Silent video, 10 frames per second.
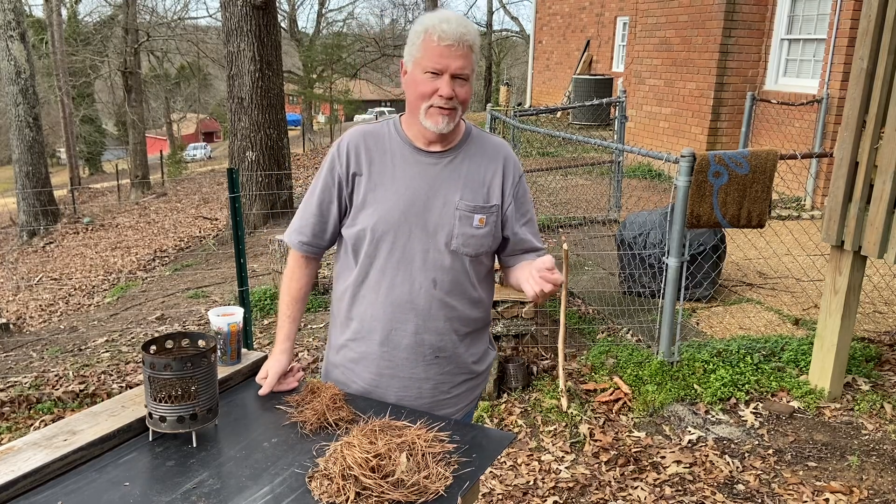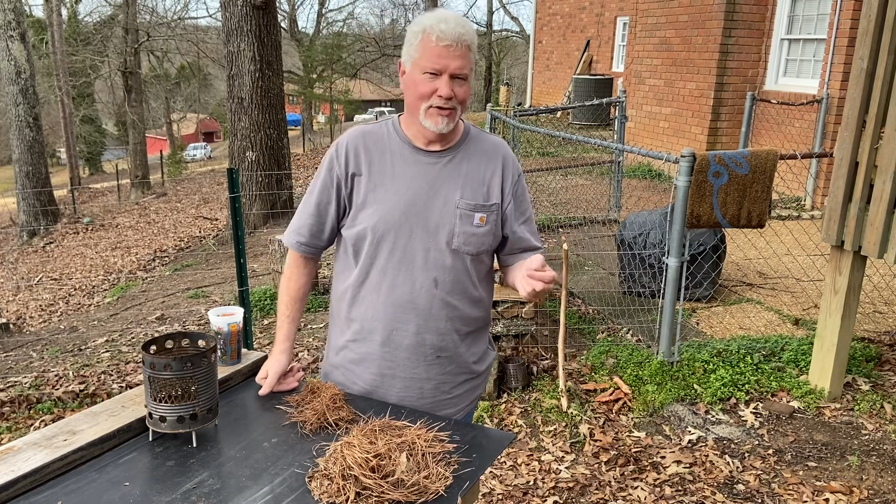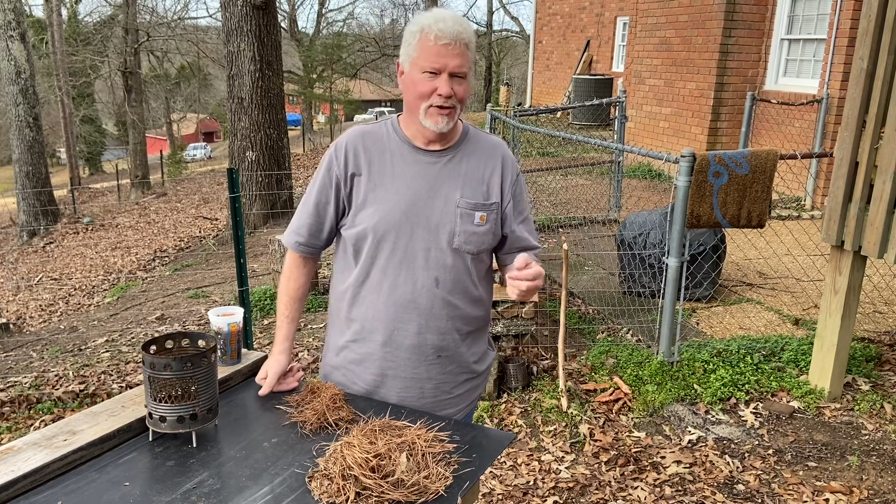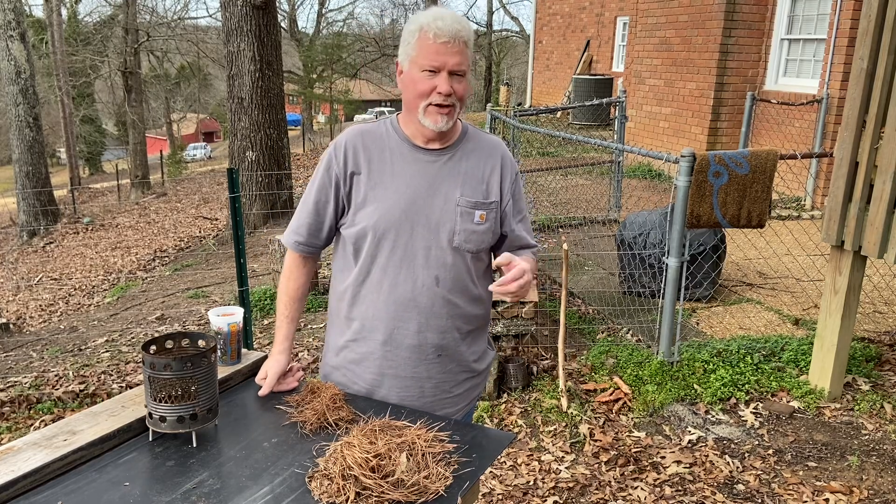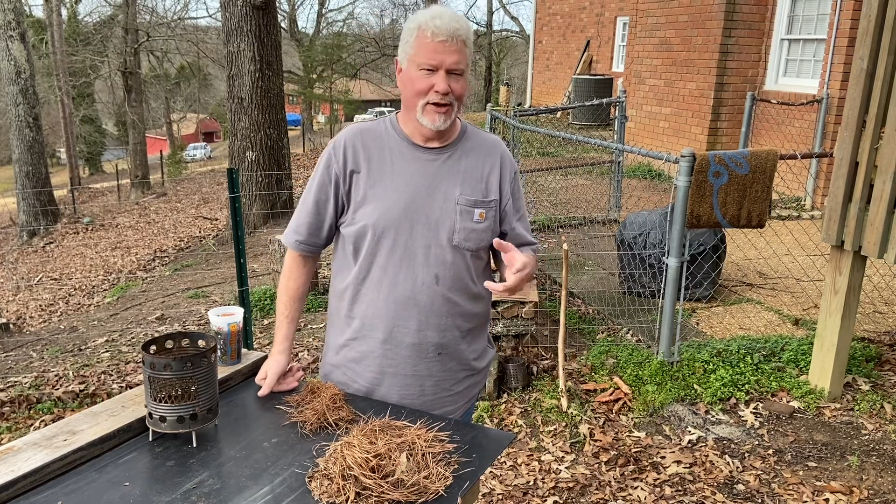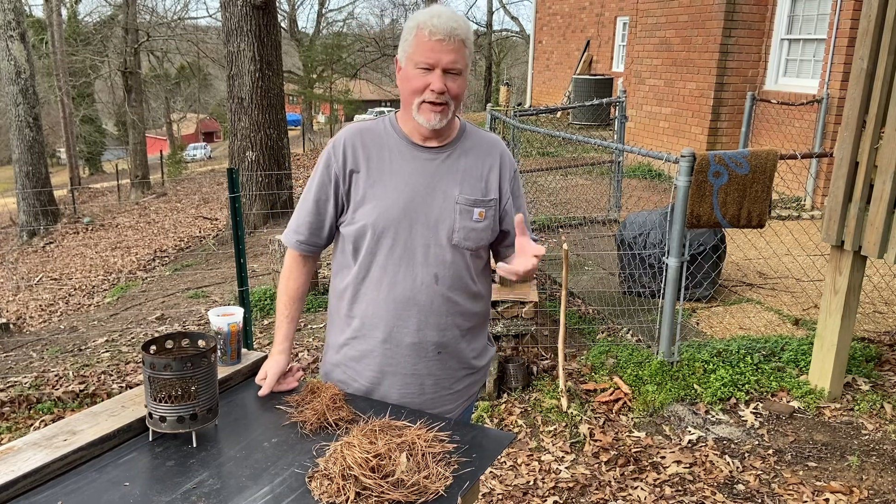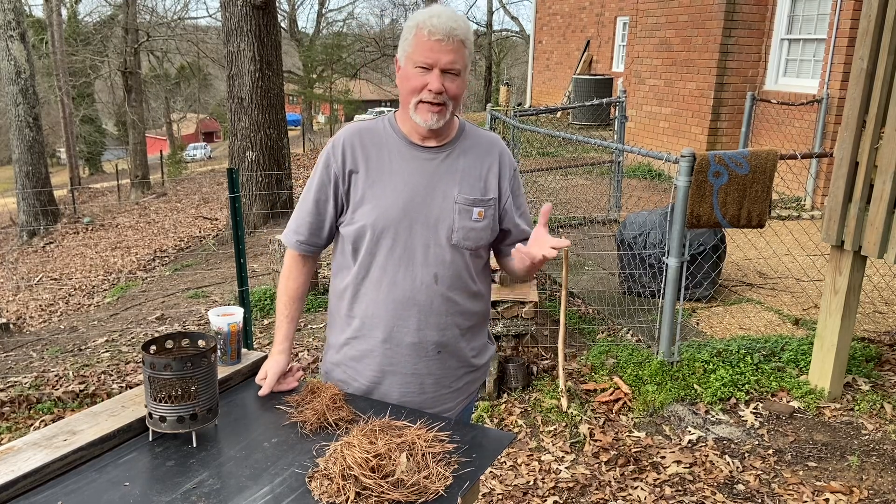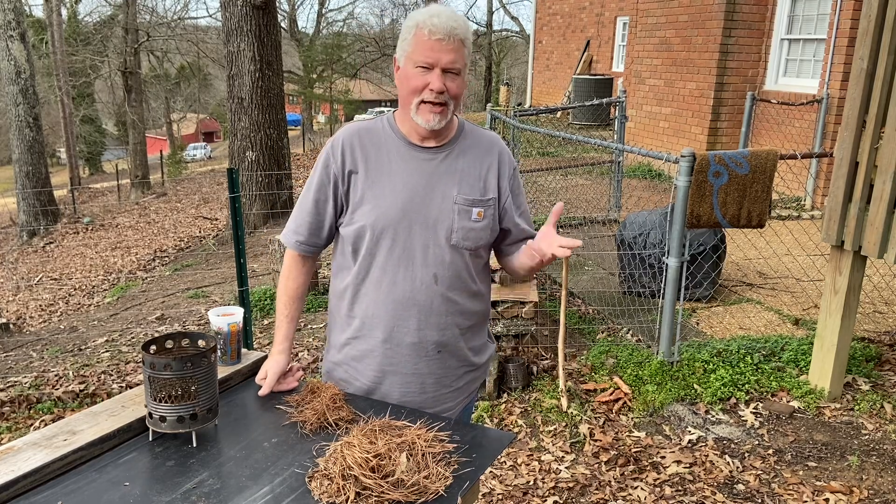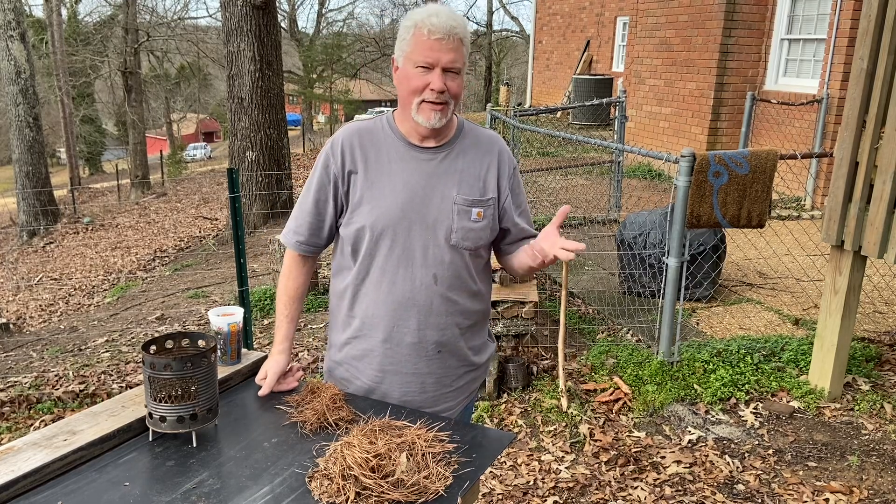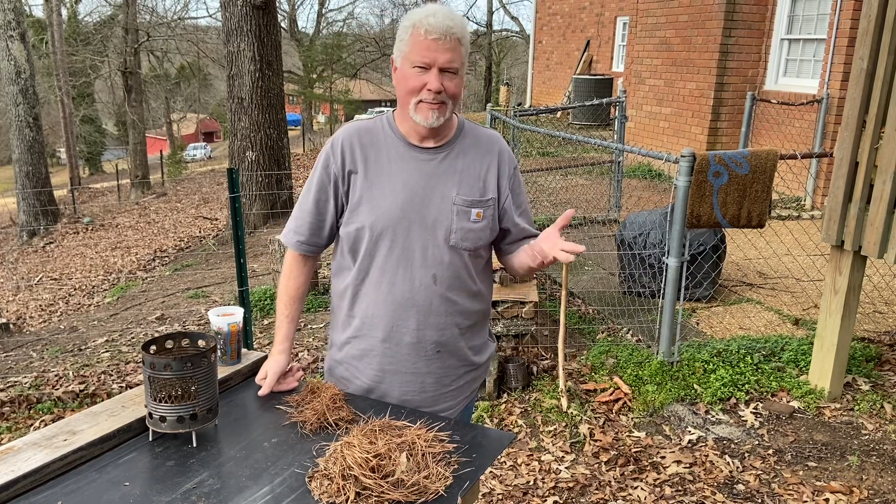junkyard and
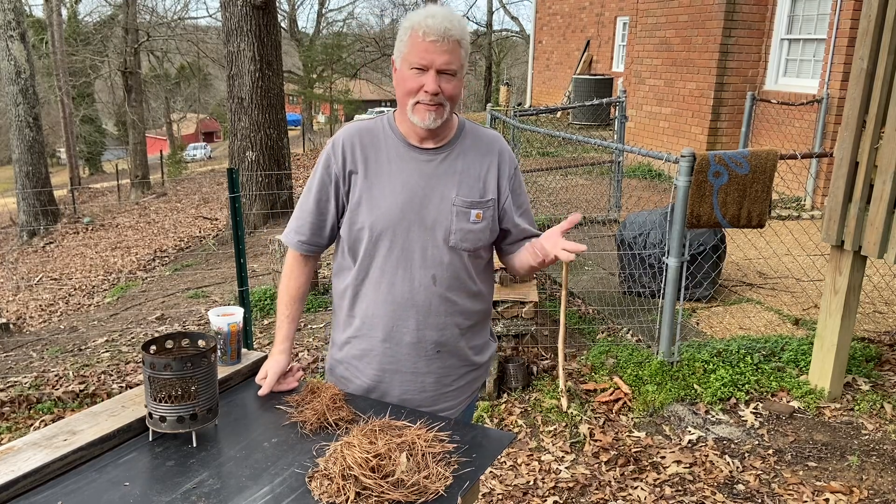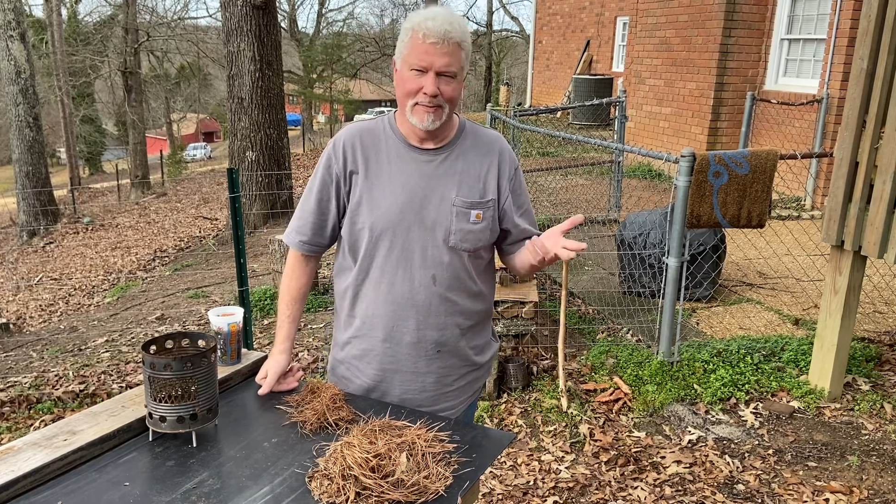get them.